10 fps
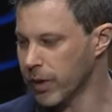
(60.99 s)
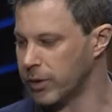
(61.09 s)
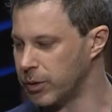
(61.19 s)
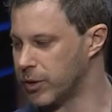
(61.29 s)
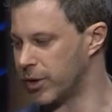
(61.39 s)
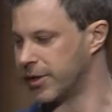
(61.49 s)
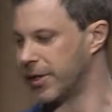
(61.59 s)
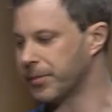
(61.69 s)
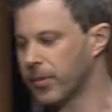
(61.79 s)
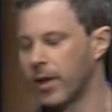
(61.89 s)
New Jersey.
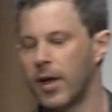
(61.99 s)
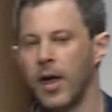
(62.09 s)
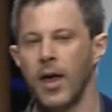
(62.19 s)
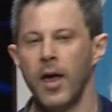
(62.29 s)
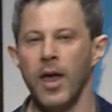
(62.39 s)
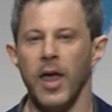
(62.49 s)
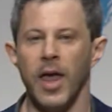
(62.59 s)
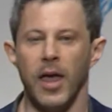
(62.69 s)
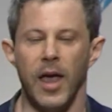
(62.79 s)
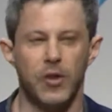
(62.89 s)

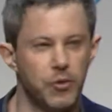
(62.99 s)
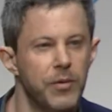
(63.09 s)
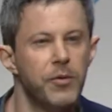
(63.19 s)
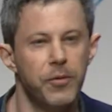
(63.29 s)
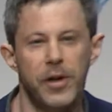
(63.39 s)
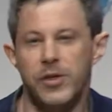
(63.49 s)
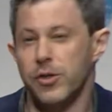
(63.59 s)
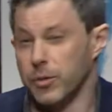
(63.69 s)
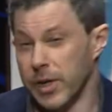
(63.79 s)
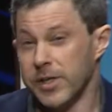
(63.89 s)
Its riverfront is
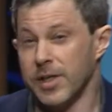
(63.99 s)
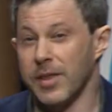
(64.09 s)
the reason